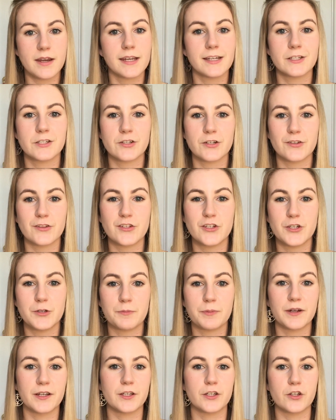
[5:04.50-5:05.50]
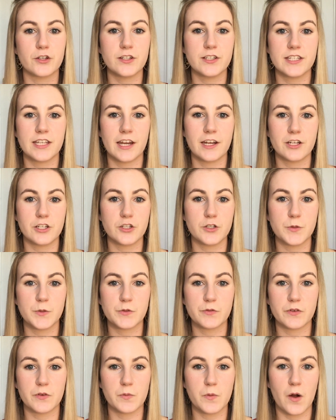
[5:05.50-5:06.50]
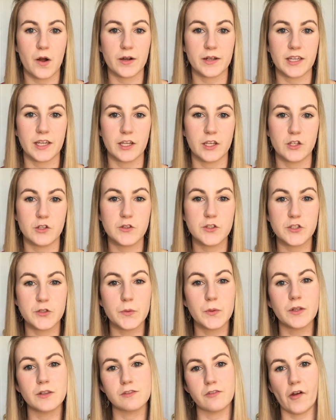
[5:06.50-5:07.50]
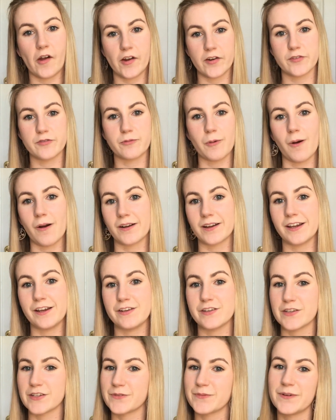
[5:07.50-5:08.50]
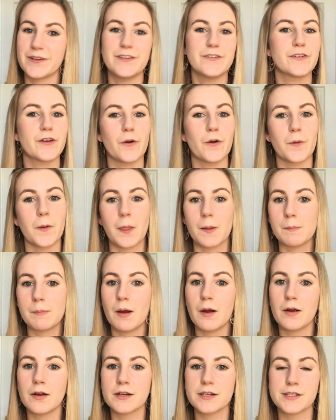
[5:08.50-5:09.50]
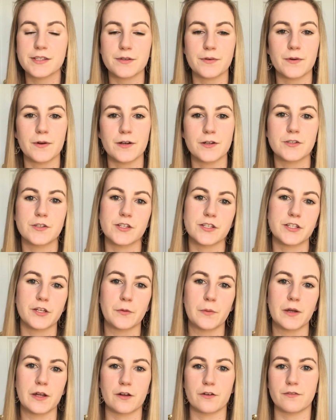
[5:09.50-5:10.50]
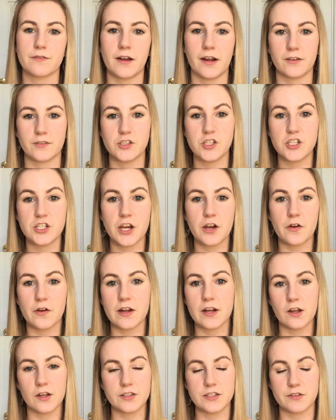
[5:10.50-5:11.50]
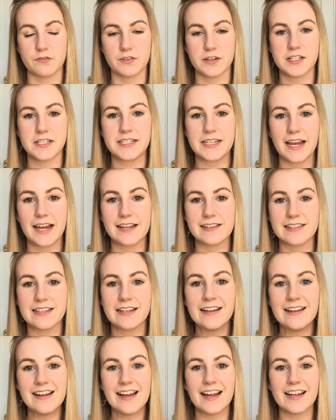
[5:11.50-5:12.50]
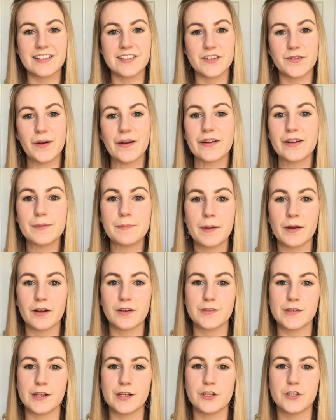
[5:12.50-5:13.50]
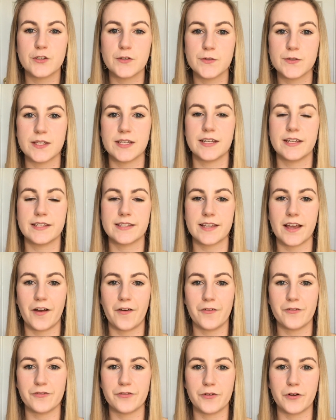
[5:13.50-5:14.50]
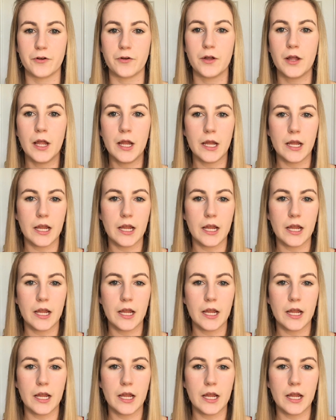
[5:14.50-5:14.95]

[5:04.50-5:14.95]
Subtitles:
making sure that you bring good tennis shoes for walking. You do a lot of walking just when you go to the parks or just going around sharing on different days, and so a good pair of tennis shoes is helpful.